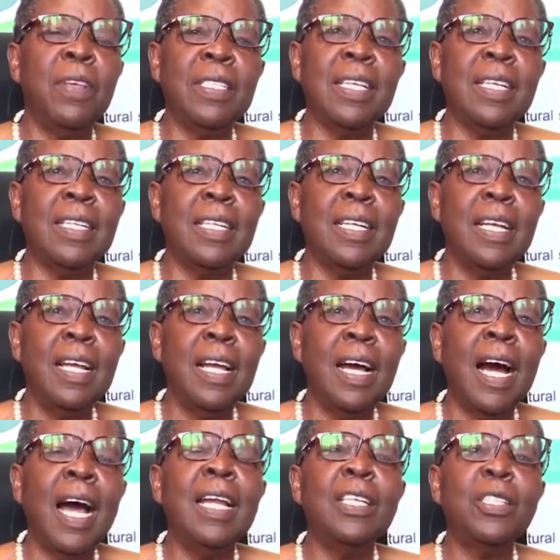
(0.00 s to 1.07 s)
visit,
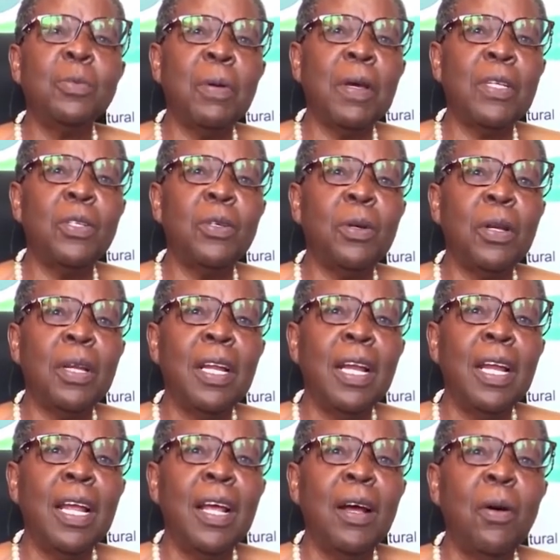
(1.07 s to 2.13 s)
an inspection
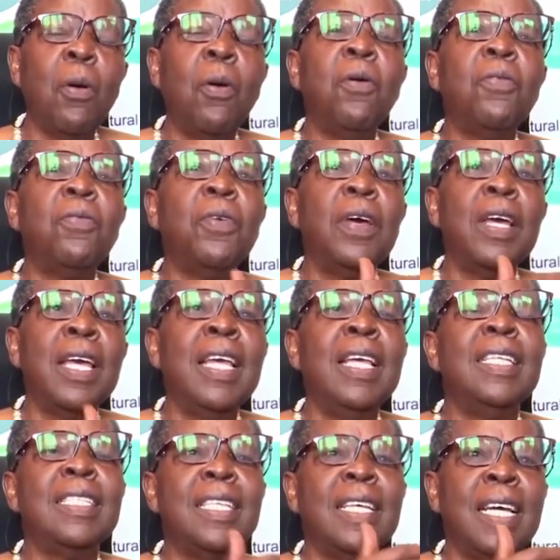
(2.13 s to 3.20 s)
of
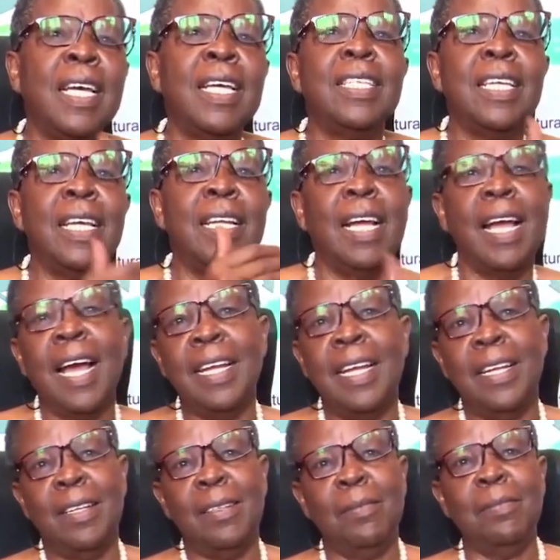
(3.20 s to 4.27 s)
his kitchen
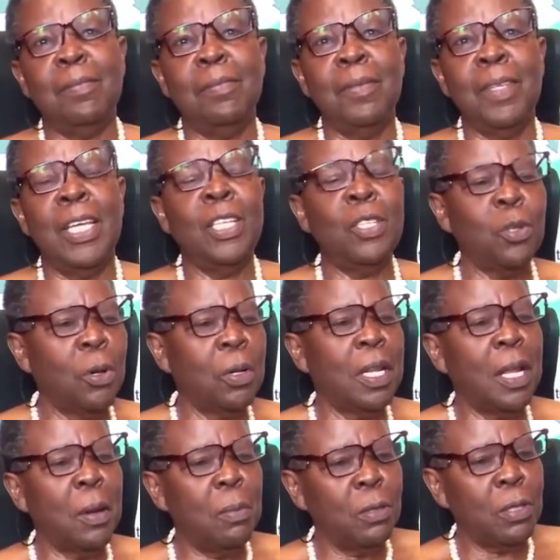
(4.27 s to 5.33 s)
garden. He
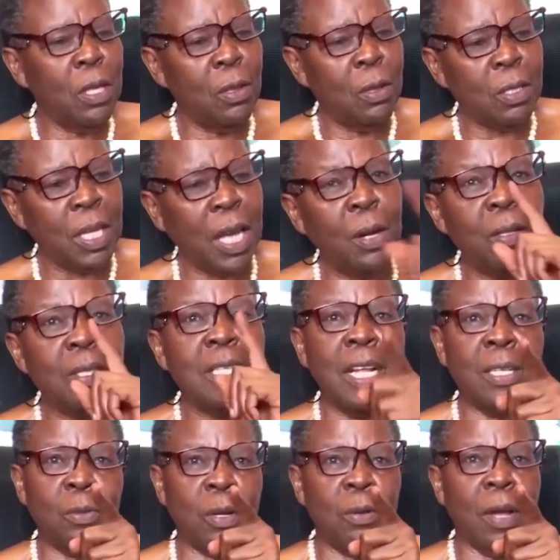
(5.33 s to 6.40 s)
showed them, you see those carrots,
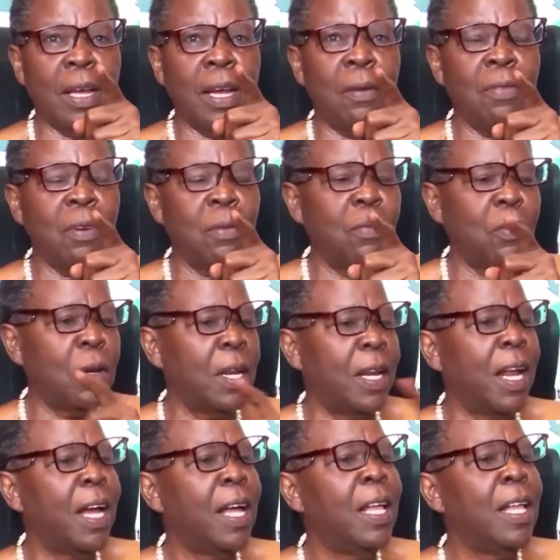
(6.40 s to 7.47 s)
that's what you are having for
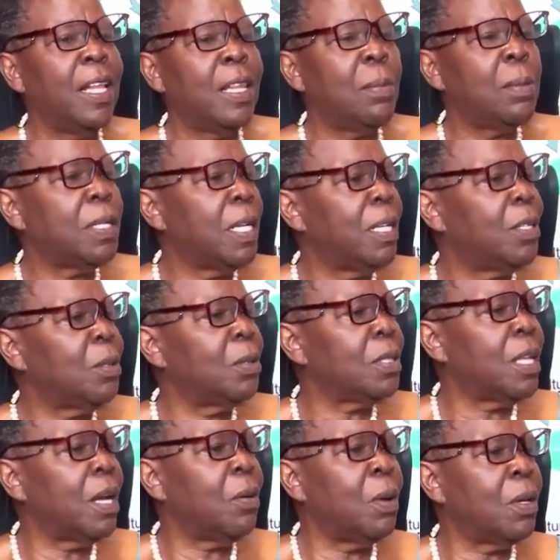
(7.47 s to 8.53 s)
dinner, the
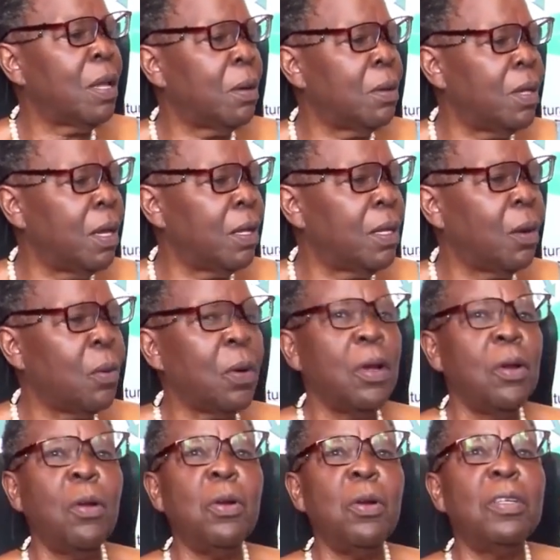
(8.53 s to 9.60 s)
potatoes, the
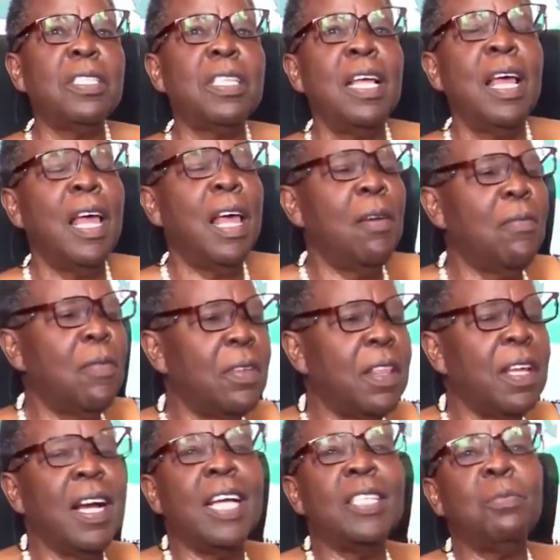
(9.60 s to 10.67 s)
green onions,
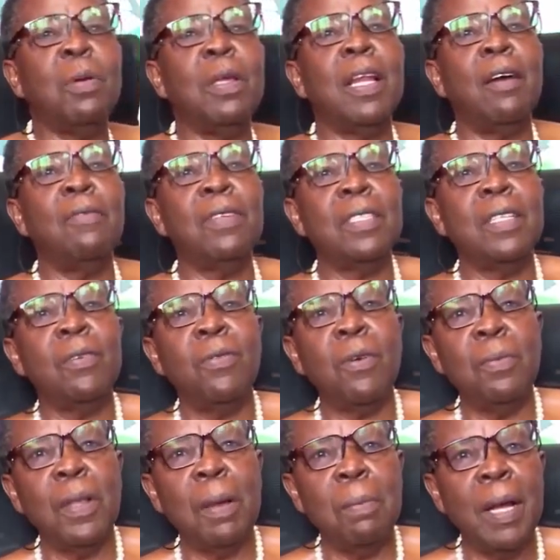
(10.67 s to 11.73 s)
everything has been harvested
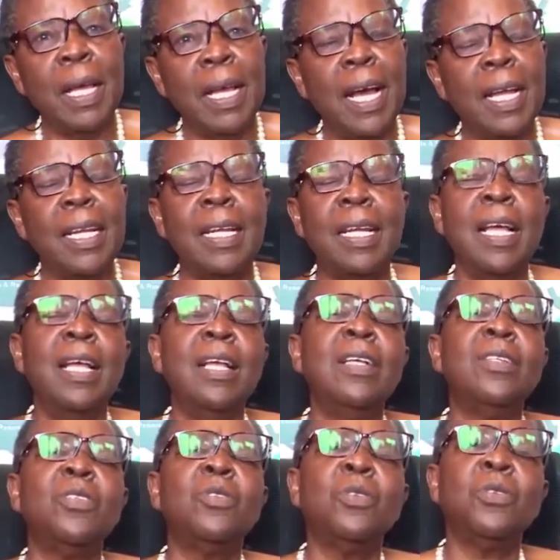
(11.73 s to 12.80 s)
from my garden.
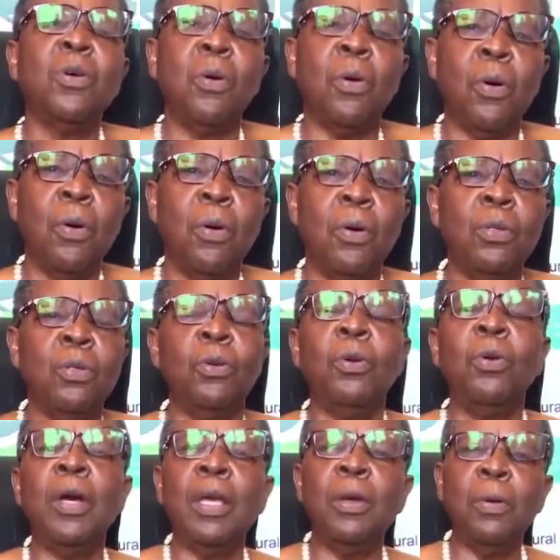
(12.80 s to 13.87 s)
So, to
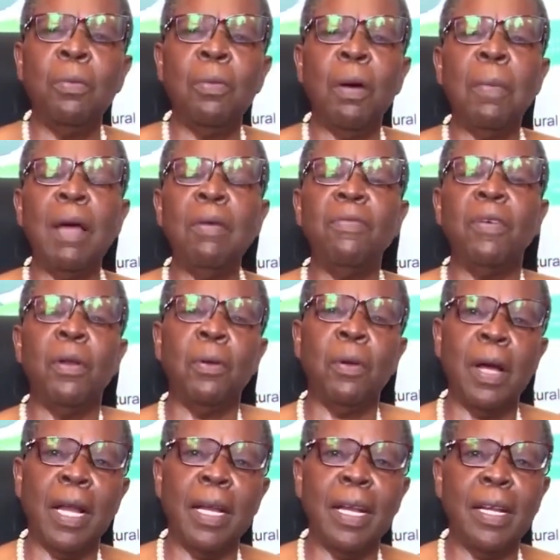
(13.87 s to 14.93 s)
you, my fellow
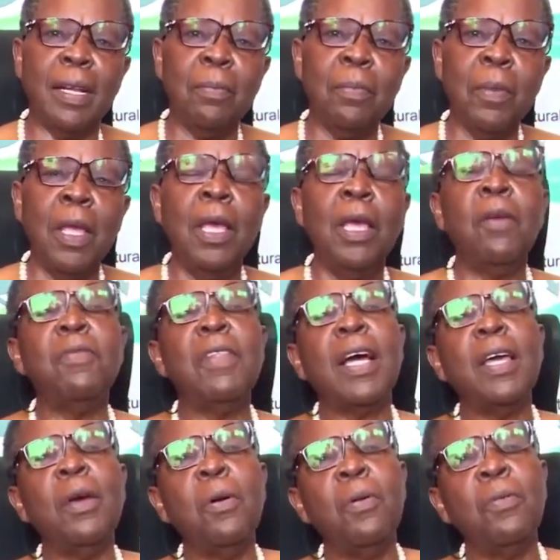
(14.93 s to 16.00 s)
Ugandan, if
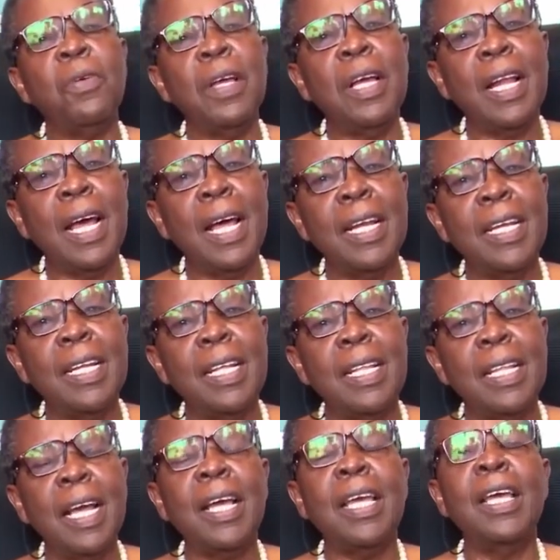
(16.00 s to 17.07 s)
the King of England,
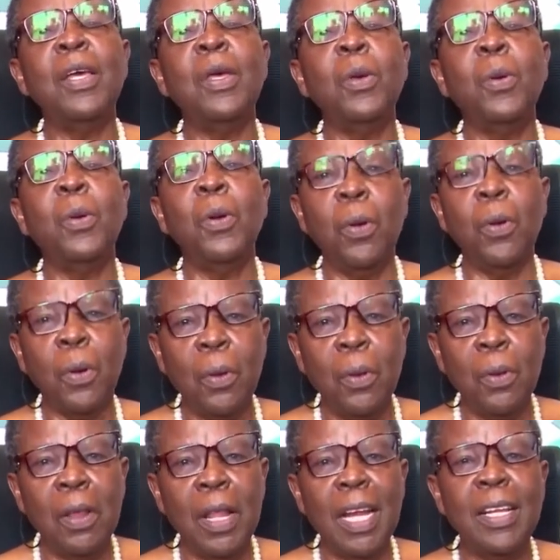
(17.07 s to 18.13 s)
the king you know,
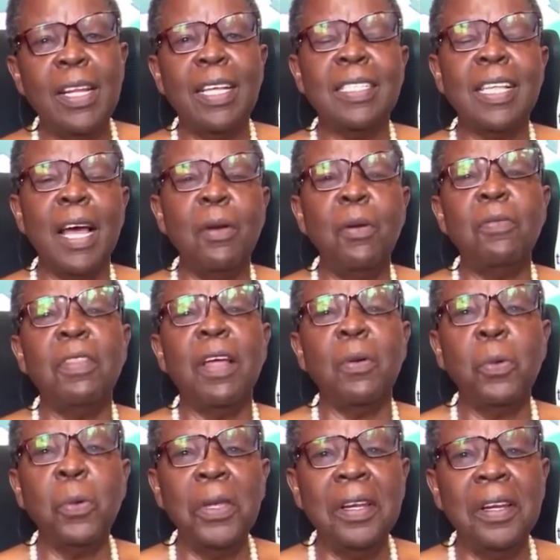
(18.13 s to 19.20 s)
that the son of the
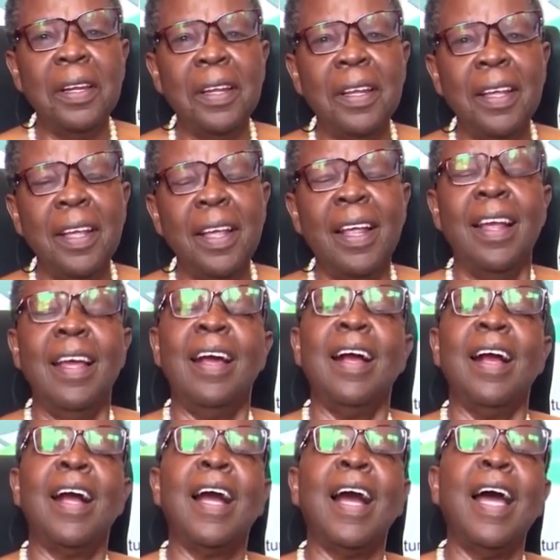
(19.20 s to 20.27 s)
queen,
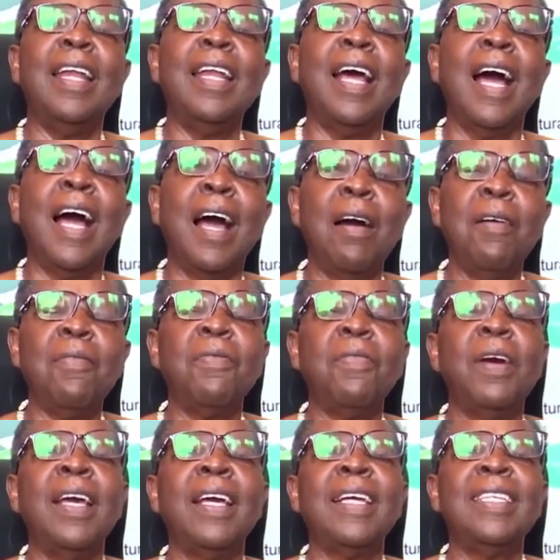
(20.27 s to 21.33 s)
can
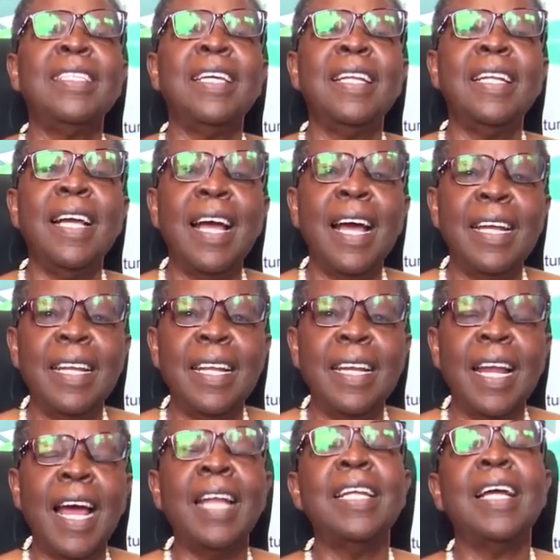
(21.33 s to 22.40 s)
have a kitchen
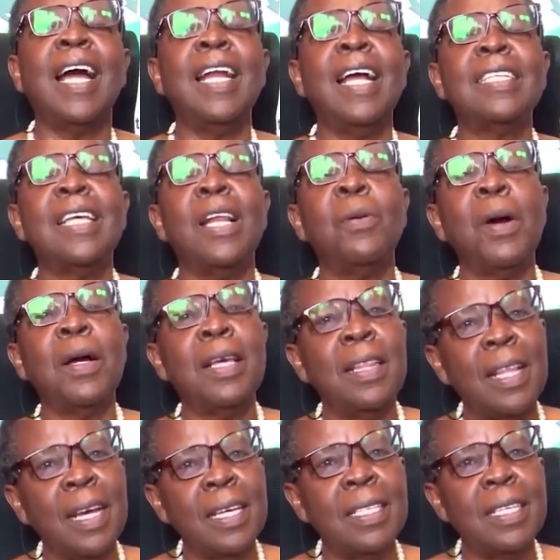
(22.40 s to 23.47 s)
garden and can actually work
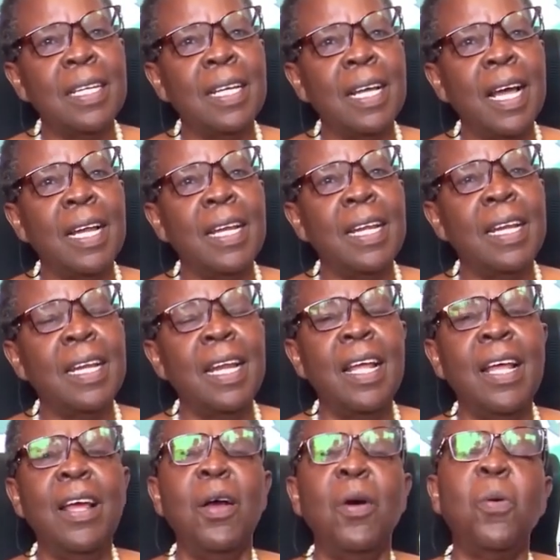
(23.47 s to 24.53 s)
in the kitchen garden,
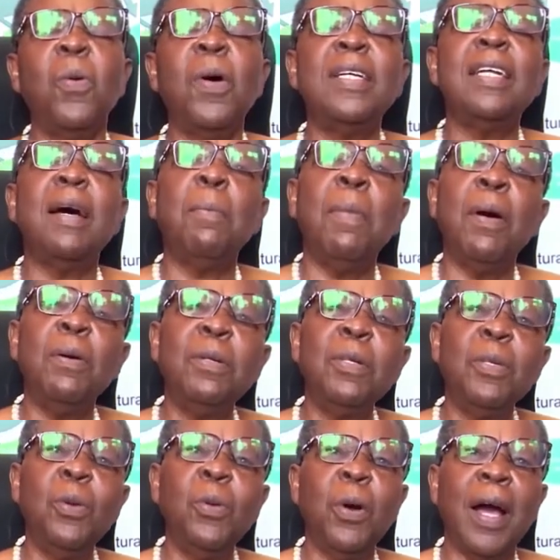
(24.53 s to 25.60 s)
what
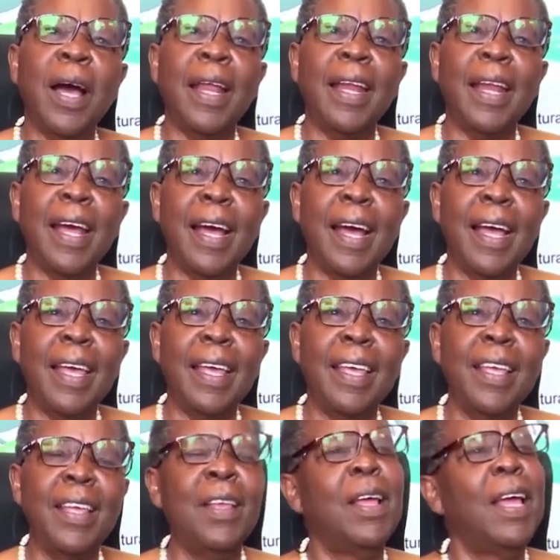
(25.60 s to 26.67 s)
about you and I?
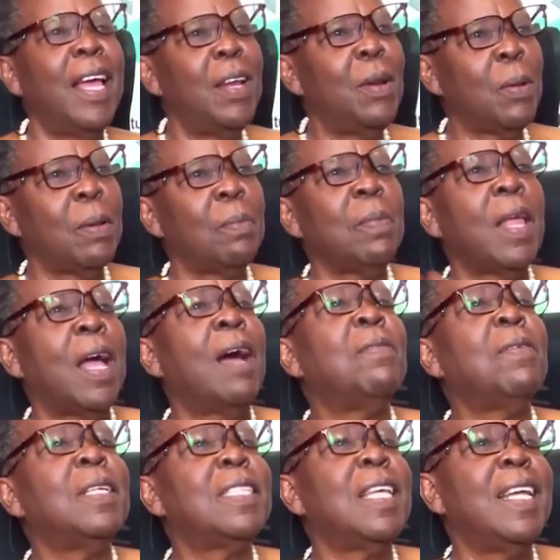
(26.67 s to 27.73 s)
Anyway,
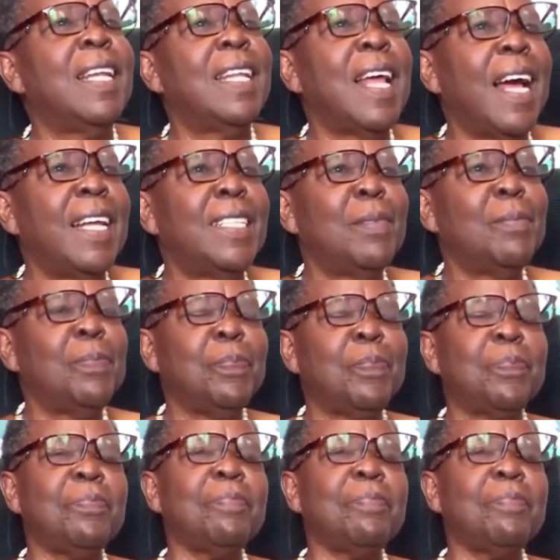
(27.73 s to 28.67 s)
having said that,